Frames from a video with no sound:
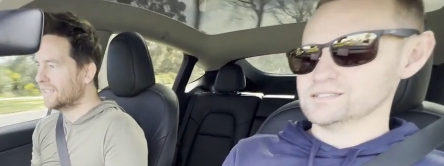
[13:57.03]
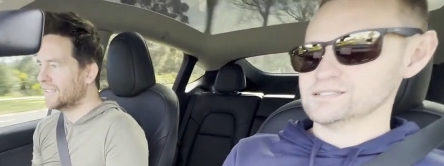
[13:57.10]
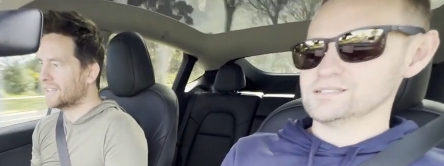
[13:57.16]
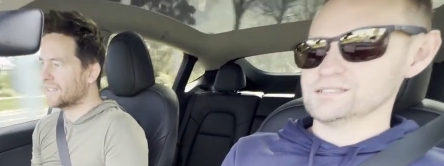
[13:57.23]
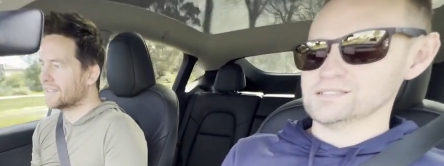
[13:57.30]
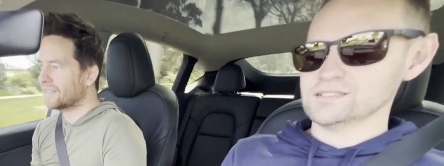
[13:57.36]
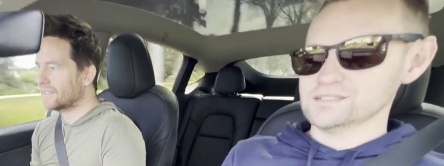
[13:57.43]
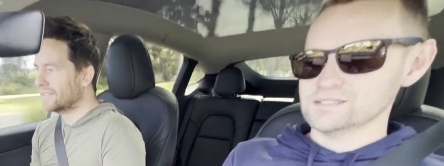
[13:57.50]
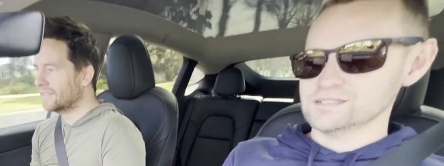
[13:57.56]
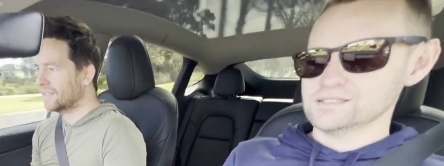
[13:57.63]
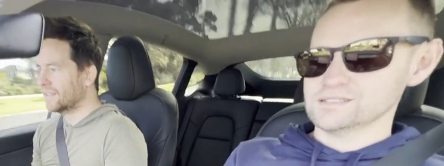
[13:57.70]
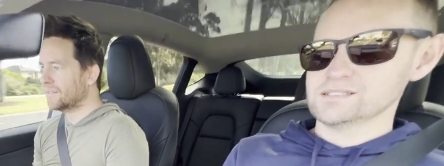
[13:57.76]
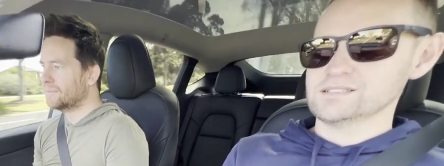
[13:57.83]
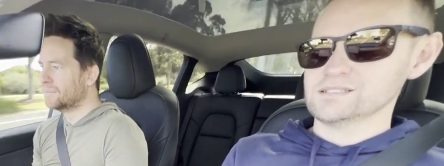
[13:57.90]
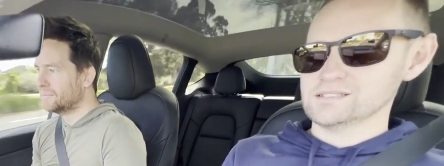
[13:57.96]
Speaker 1: yeah,
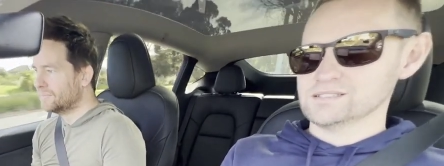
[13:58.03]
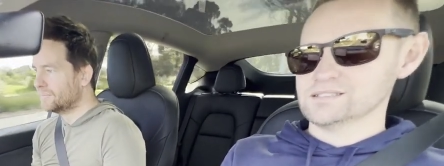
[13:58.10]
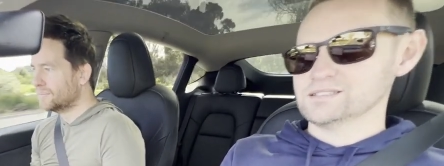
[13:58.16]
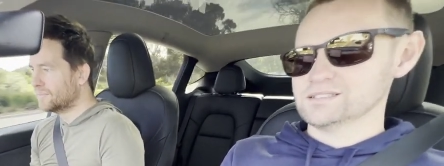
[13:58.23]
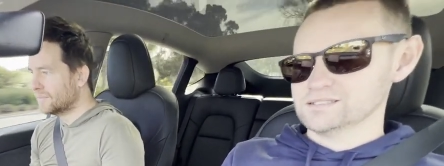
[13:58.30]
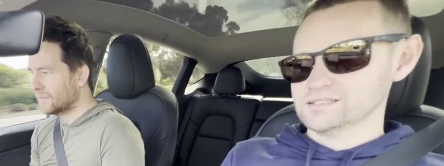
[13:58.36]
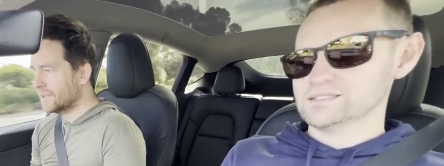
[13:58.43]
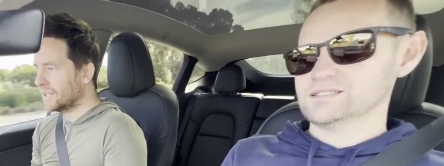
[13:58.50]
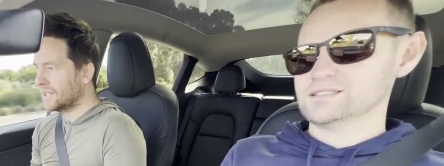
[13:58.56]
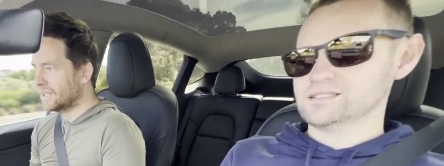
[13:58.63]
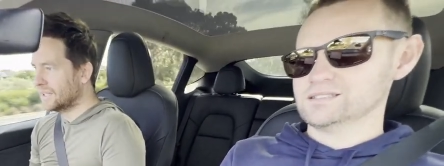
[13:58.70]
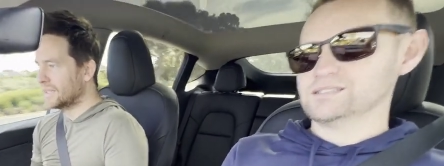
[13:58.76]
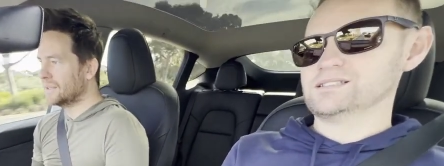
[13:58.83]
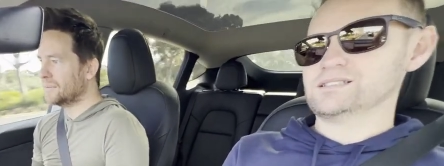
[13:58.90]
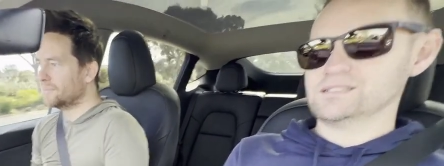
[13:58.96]
yeah
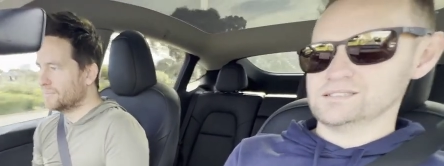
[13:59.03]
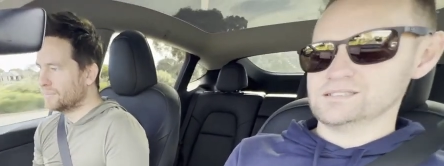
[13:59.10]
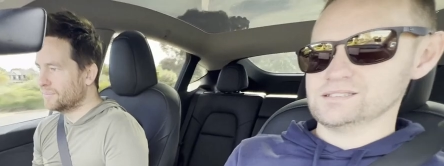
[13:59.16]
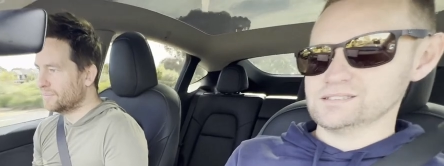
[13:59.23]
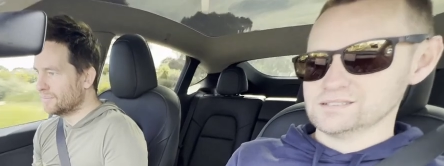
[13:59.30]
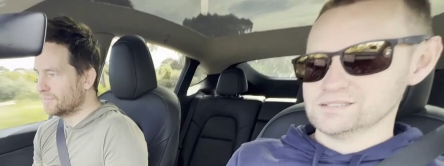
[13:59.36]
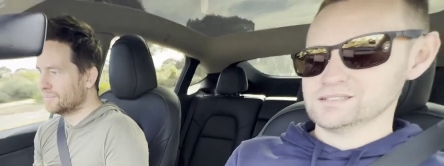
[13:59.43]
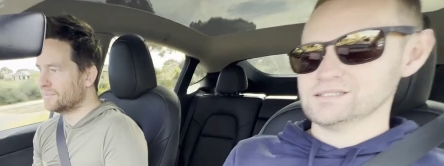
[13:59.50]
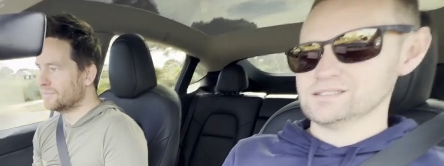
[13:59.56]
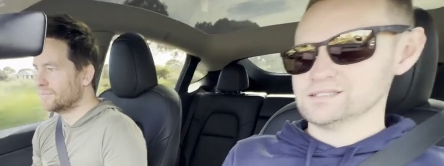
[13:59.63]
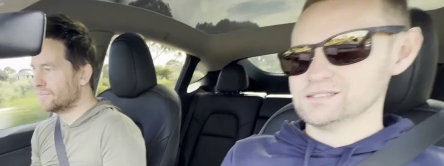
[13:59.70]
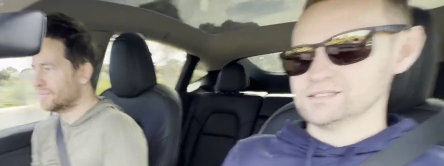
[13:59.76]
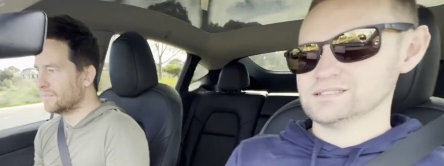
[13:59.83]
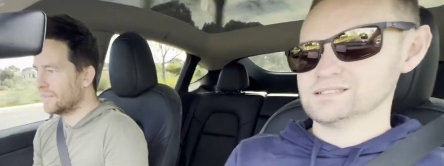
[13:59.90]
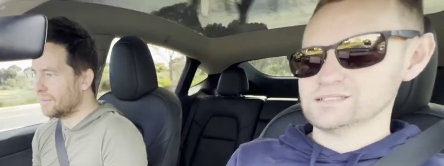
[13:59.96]

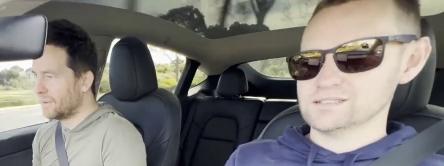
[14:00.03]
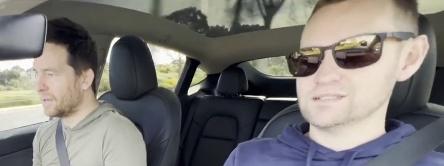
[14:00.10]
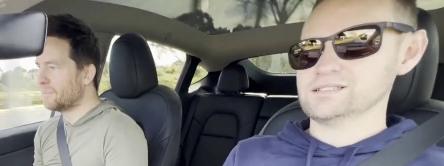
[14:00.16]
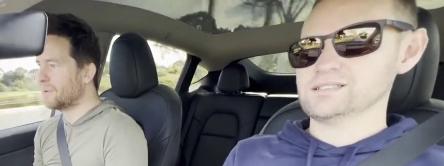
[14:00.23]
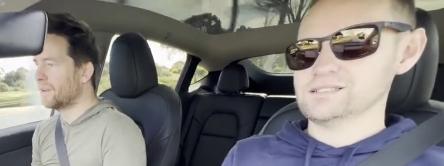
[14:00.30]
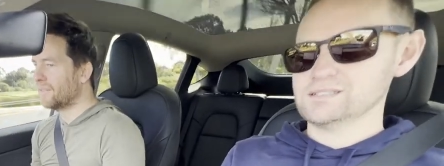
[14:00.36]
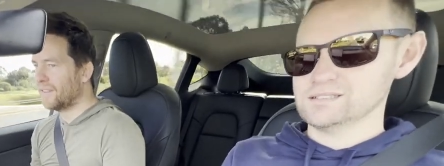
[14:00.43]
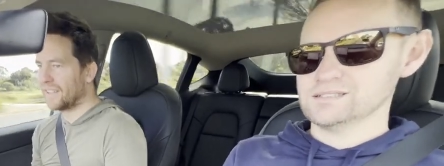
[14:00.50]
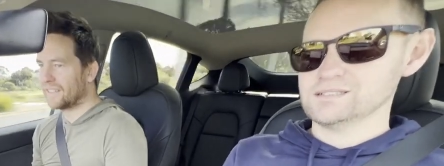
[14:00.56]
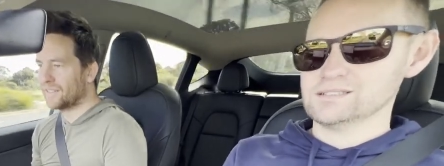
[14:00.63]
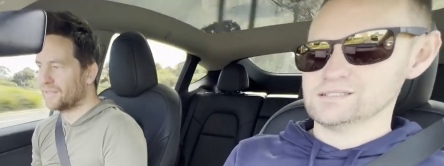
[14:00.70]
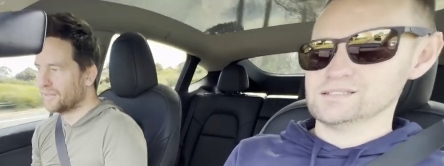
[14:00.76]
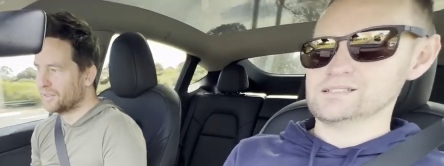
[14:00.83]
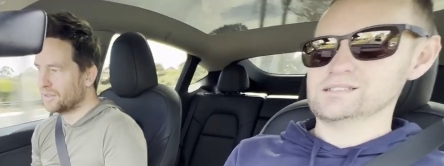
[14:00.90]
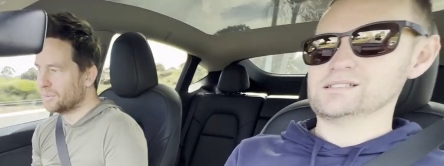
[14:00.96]
um, that may be a
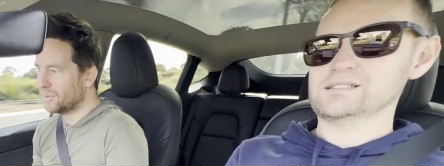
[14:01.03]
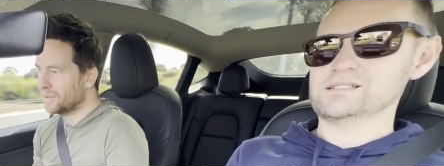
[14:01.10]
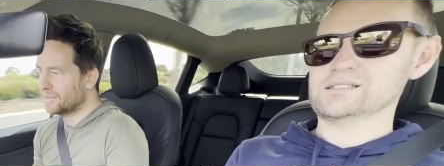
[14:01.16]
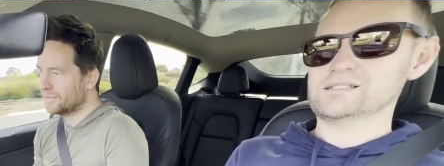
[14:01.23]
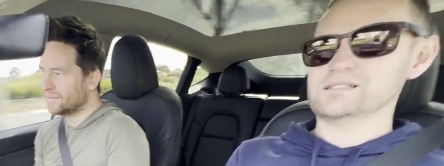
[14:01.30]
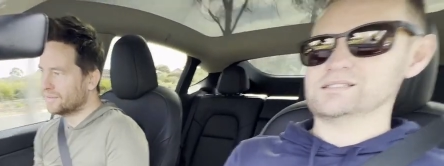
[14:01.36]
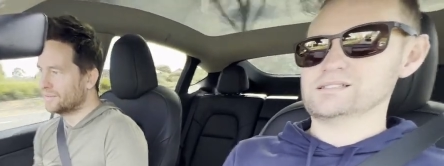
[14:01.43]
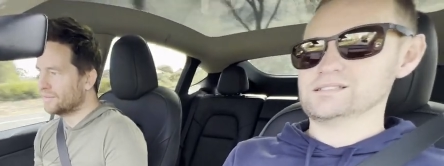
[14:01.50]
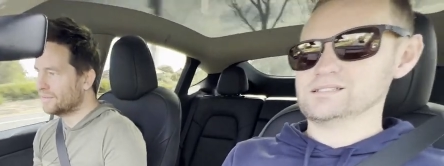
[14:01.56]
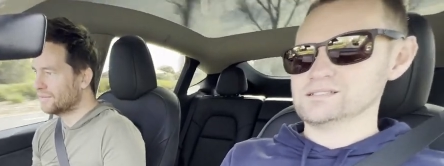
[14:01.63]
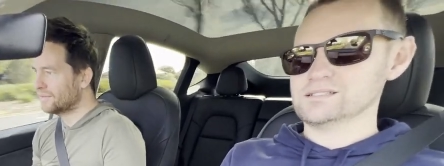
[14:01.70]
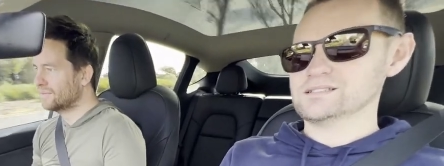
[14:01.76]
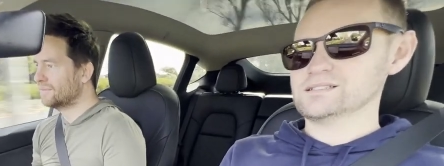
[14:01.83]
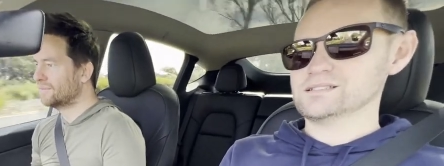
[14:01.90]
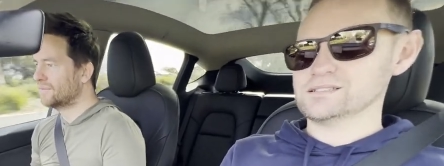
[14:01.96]
factor for you. But
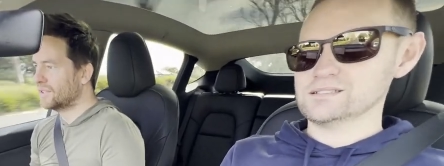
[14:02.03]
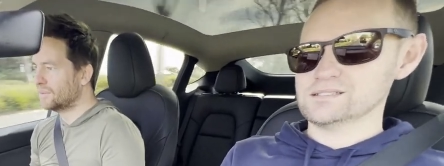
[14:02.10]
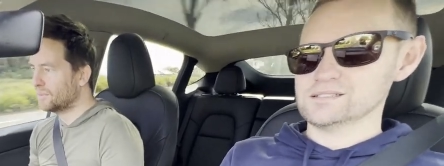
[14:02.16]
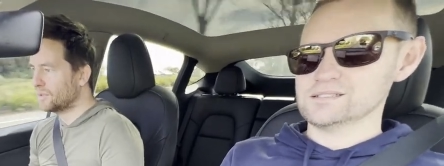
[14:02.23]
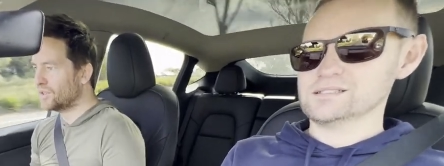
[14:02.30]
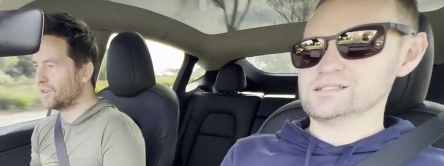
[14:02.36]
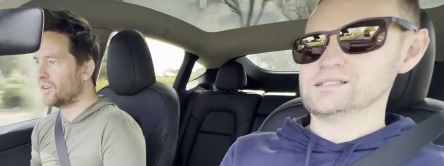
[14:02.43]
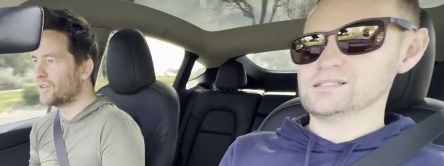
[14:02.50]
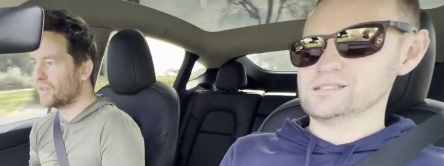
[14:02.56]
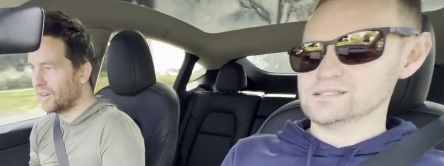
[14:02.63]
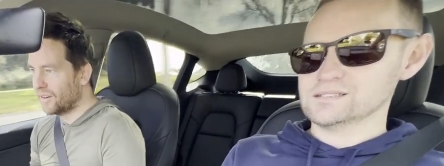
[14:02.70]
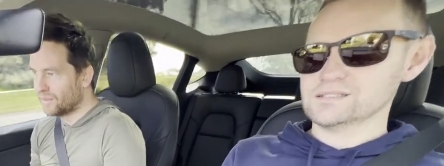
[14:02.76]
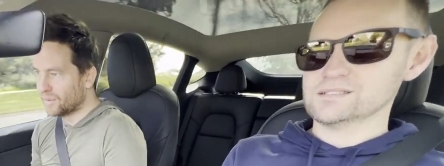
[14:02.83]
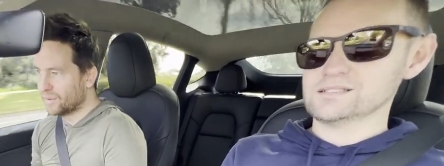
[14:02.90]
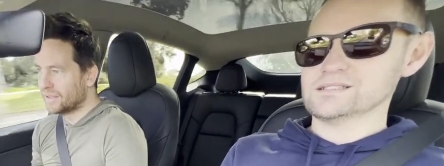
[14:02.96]
for the majority
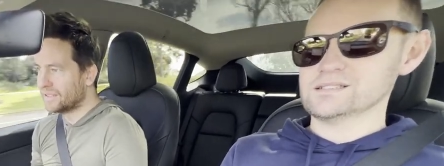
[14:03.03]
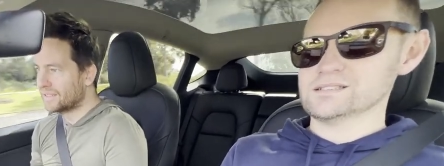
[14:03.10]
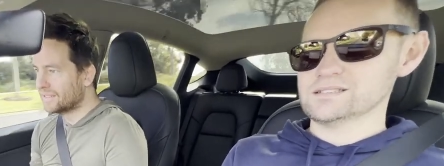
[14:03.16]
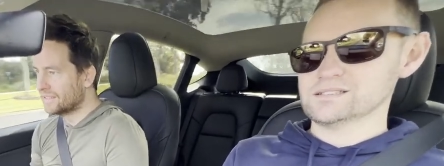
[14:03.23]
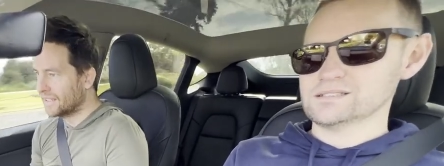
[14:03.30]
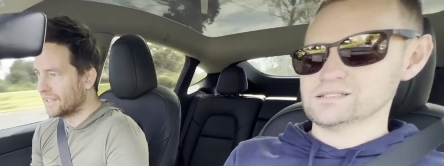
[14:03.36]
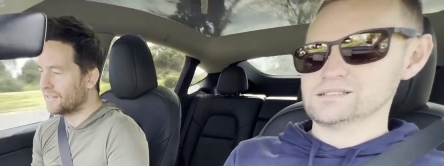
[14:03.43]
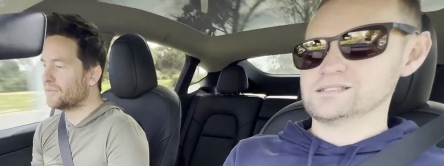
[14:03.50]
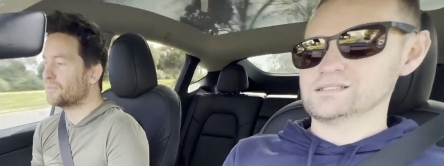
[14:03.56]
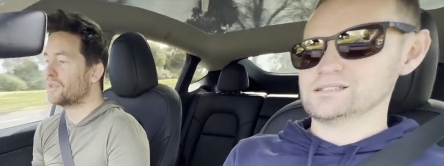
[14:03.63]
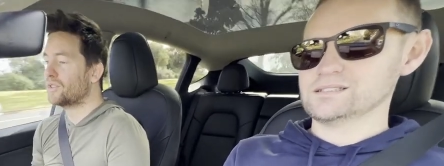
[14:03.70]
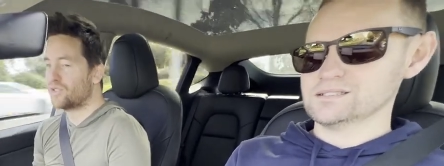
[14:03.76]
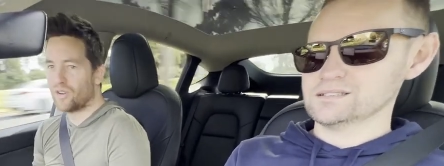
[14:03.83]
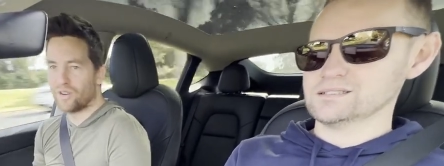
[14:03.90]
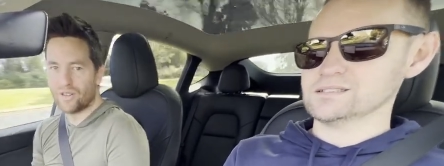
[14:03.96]
I'm doing, uh, for the
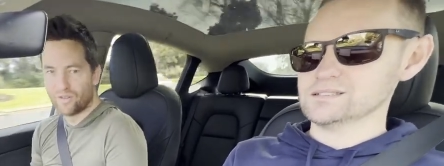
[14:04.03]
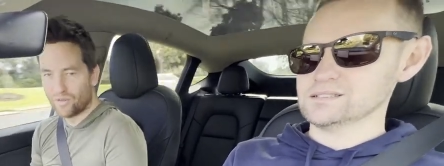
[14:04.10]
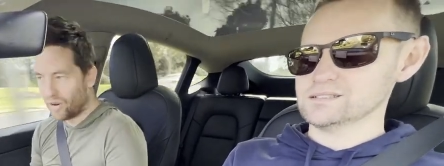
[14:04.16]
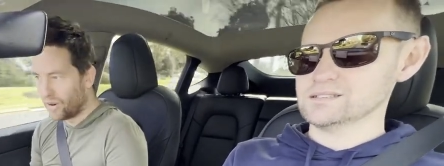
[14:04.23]
majority of